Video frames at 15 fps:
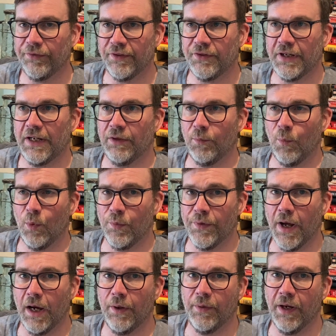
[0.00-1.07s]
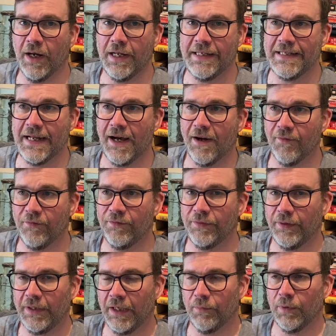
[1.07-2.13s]
the channel will know that I love,
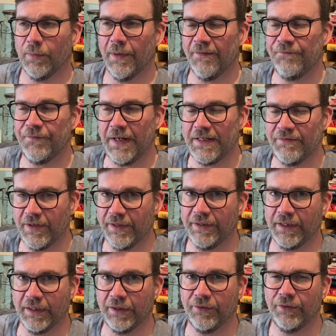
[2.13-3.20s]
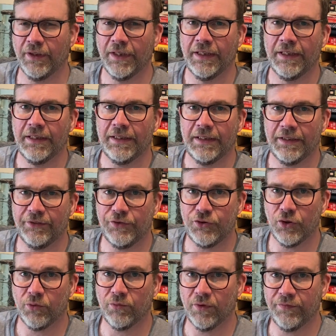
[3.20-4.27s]
you know, one of my favourite things is
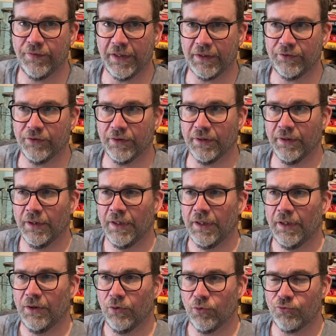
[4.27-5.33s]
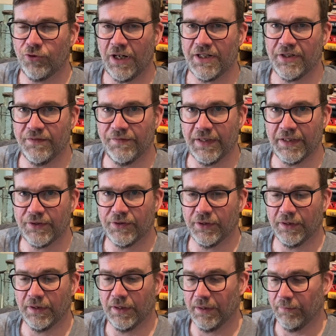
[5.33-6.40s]
genre fiction or trashy
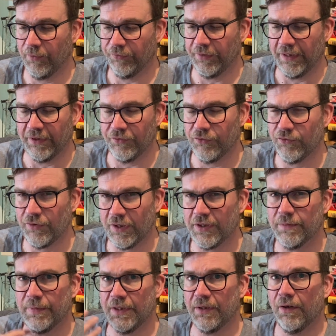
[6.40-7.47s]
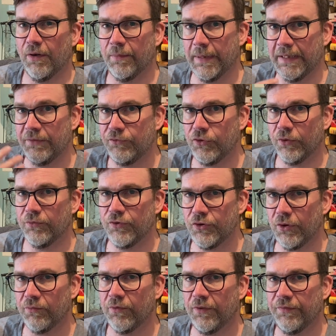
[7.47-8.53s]
fiction, and I'm not saying this is trashy, but you know what I mean,
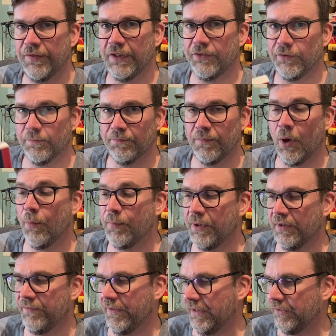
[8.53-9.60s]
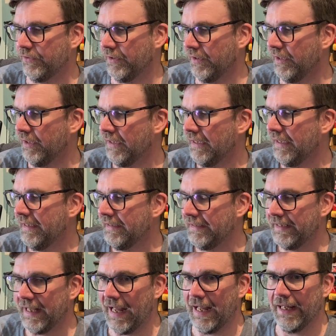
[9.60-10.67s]
genre fiction, popular fiction,
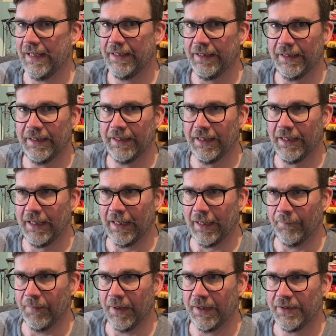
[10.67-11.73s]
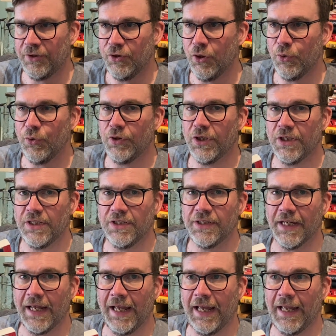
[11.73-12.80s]
that uses
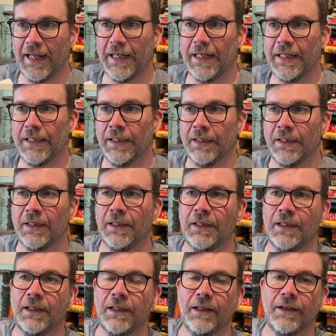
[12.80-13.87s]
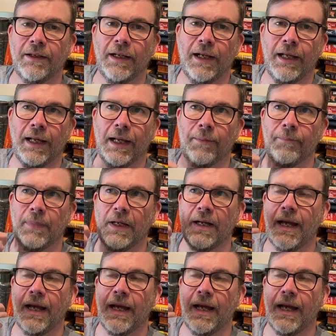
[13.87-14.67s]
a you